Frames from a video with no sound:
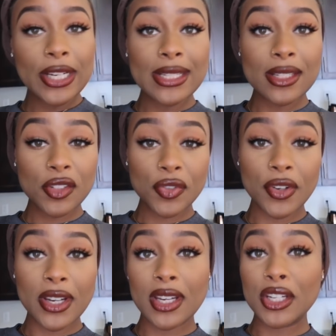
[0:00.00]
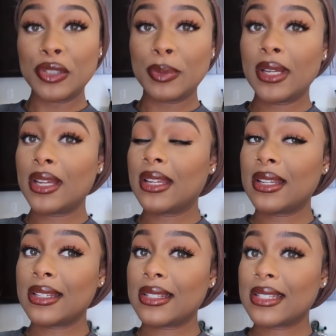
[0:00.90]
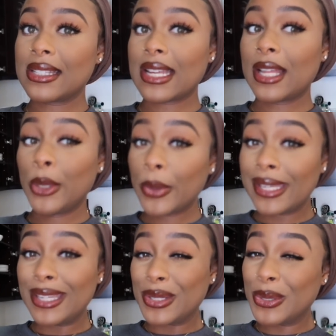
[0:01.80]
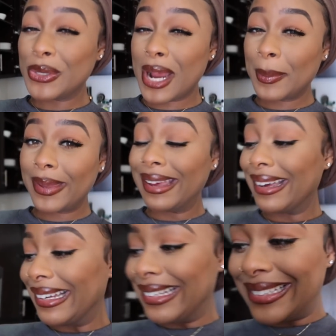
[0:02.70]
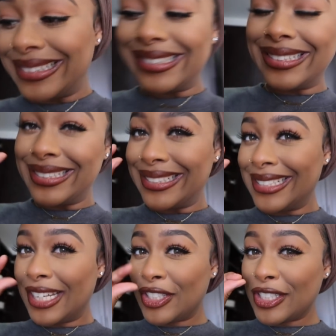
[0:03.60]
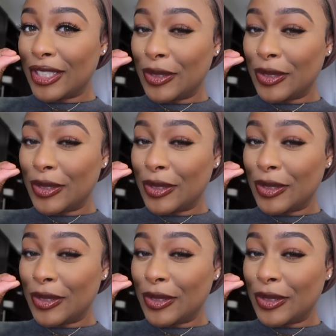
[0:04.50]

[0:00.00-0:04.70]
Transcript: there is in this fridge because I low-key need to go shopping just